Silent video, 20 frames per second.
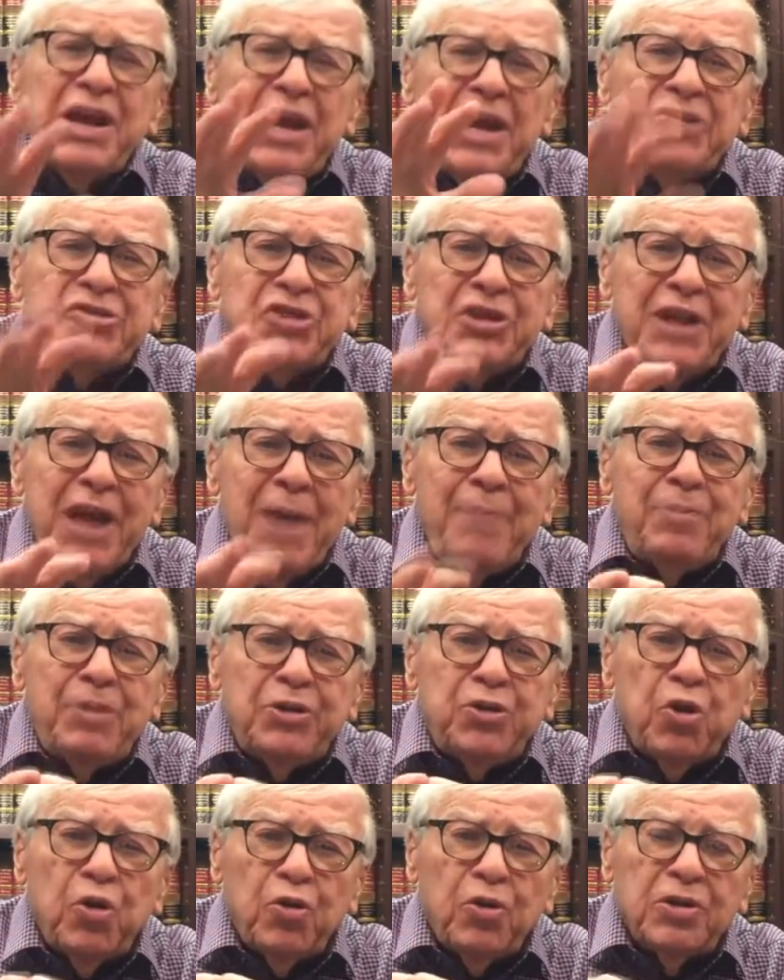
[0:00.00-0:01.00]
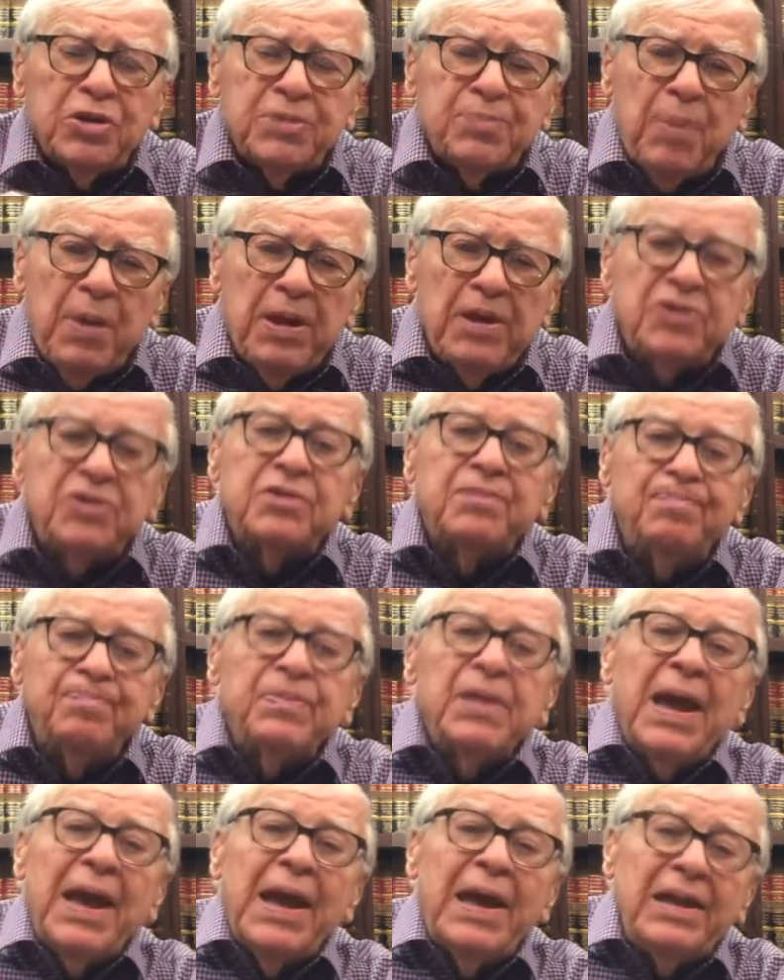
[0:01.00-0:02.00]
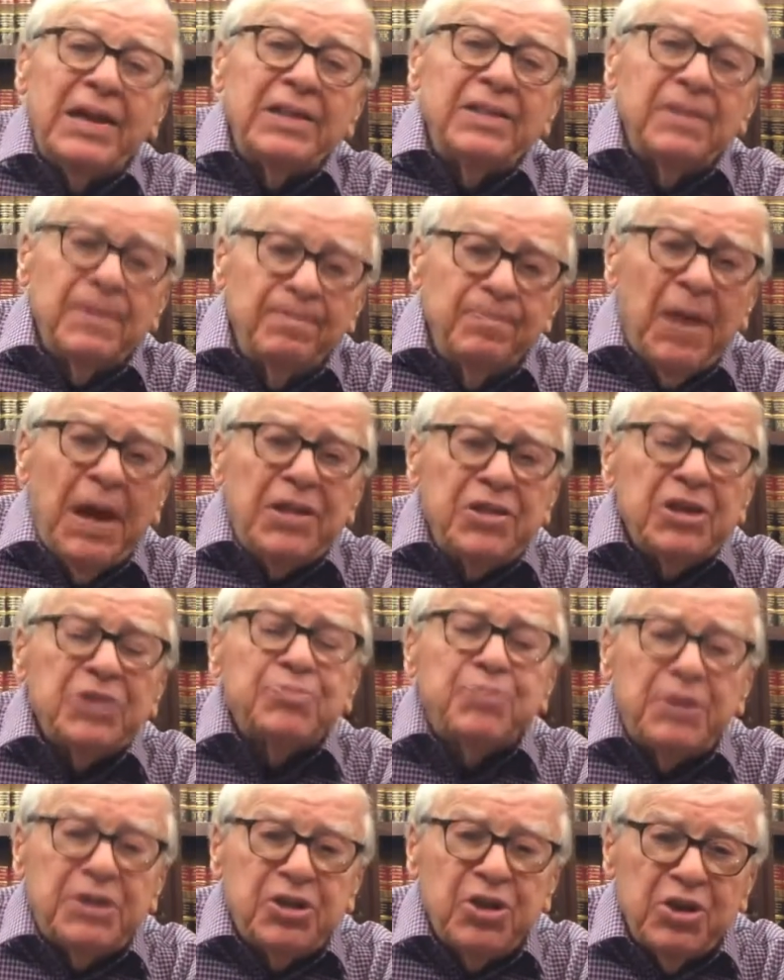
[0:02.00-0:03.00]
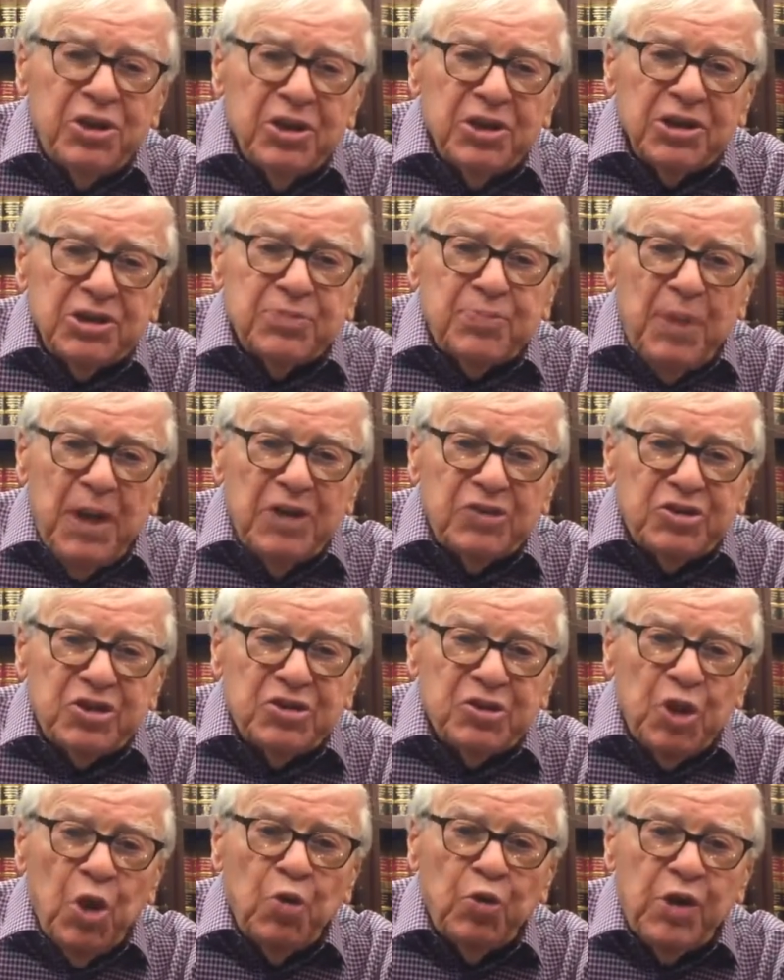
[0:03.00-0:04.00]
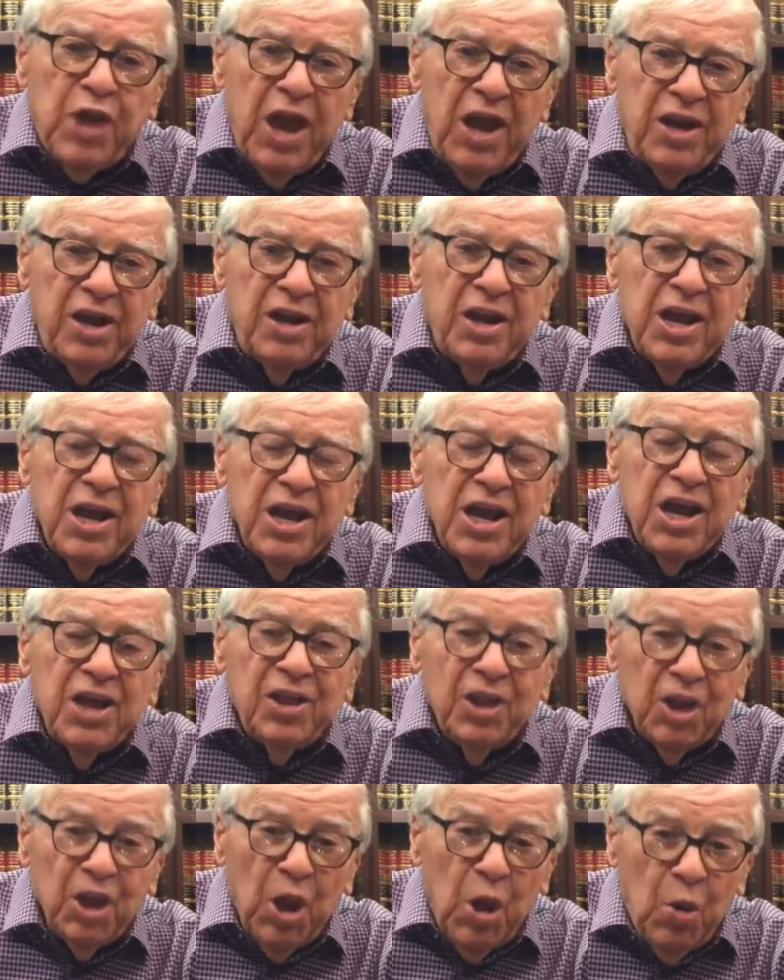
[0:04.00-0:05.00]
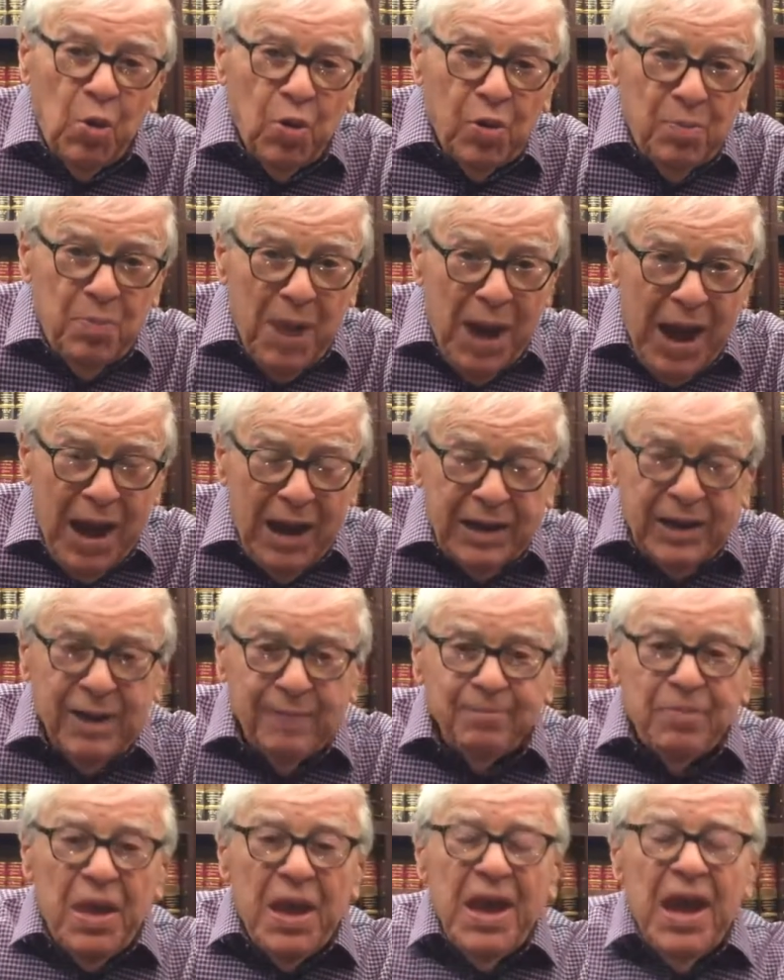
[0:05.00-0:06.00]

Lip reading: it's an epidural space, and this particular space is located in the lower back.